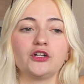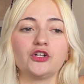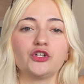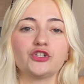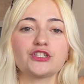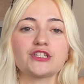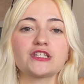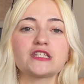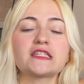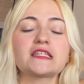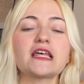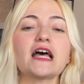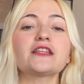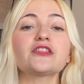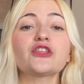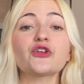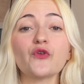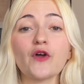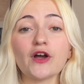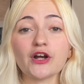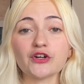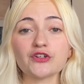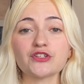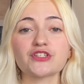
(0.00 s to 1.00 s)
set the
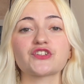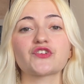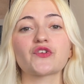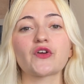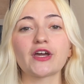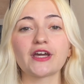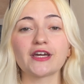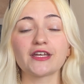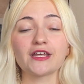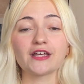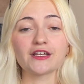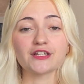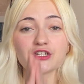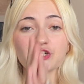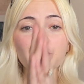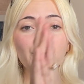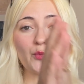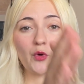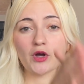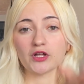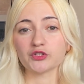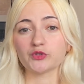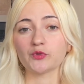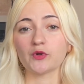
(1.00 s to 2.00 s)
record straight, and she
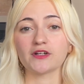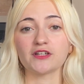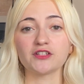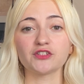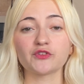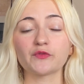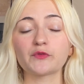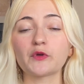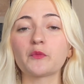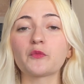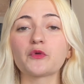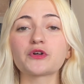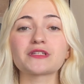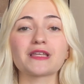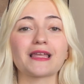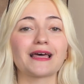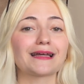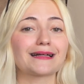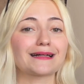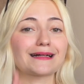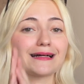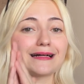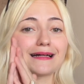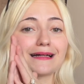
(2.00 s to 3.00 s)
went to an interview and was
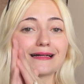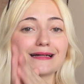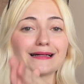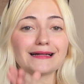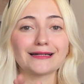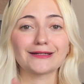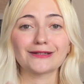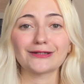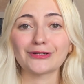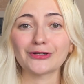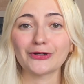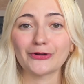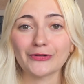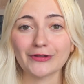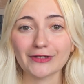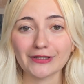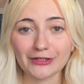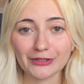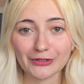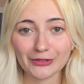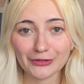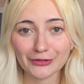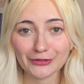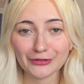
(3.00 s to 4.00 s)
like, I don't know the
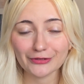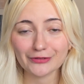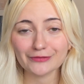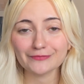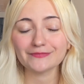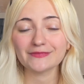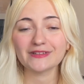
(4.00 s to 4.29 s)
girl.